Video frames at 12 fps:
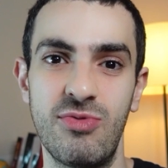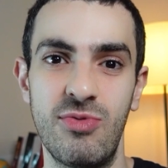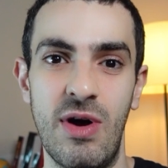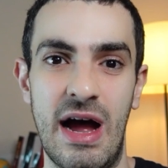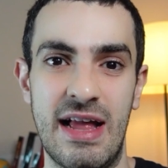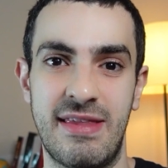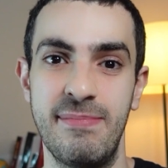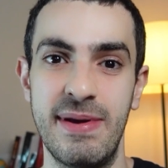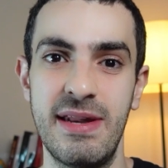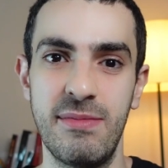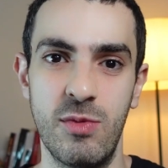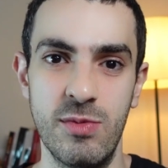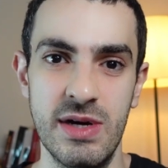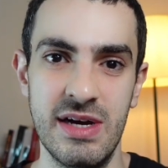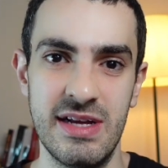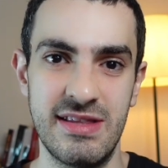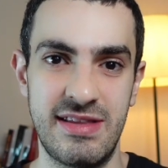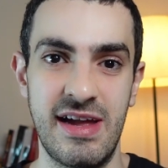to at minimum
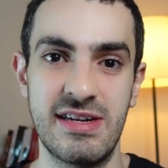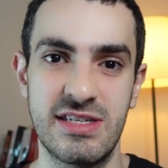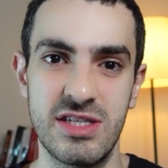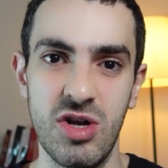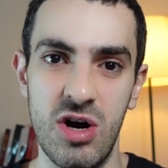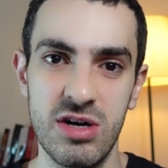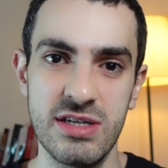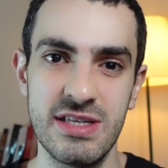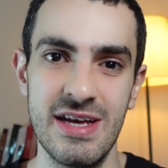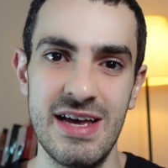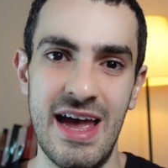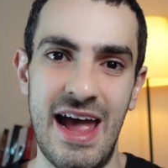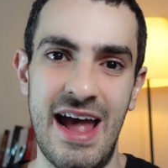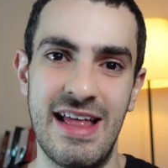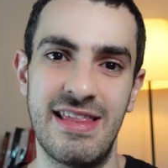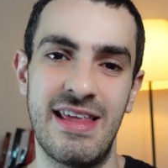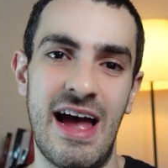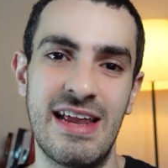10 stocks,
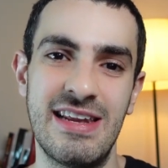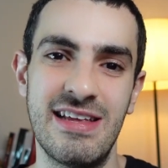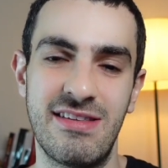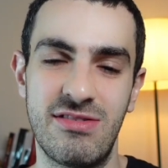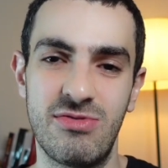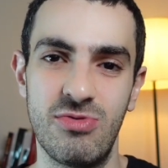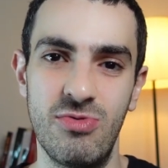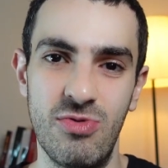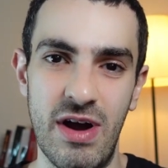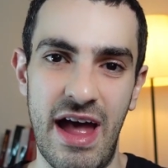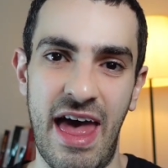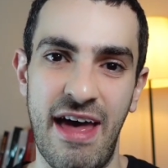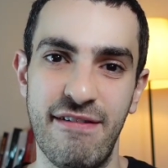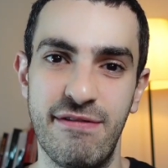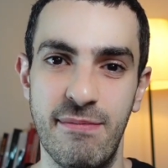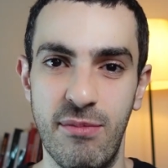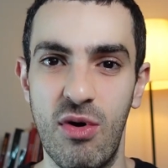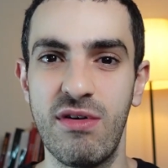and I need to
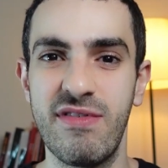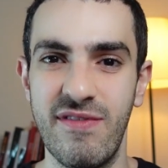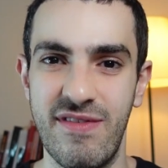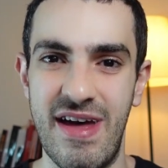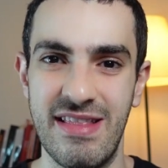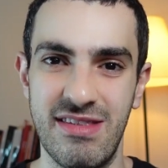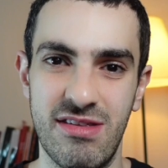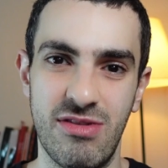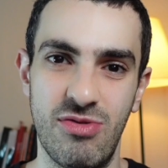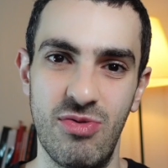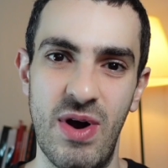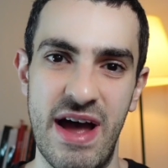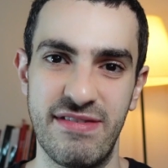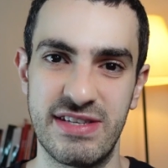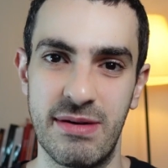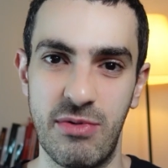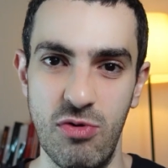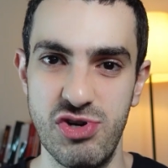have more than that to have
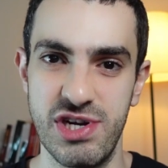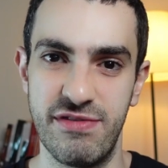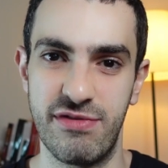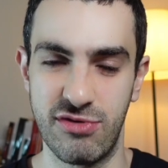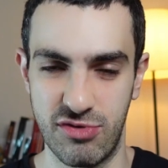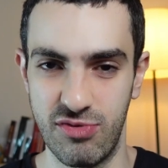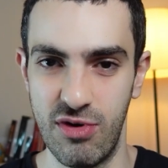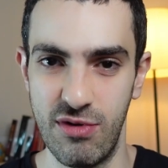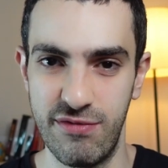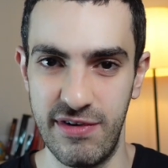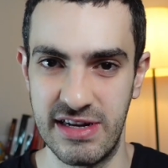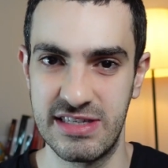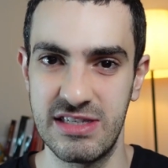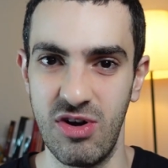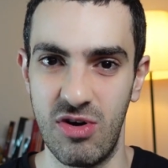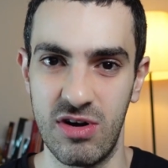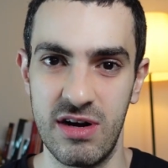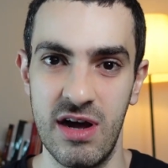some cushion for growth in a
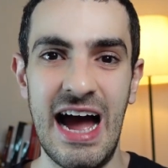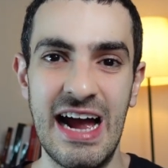stock.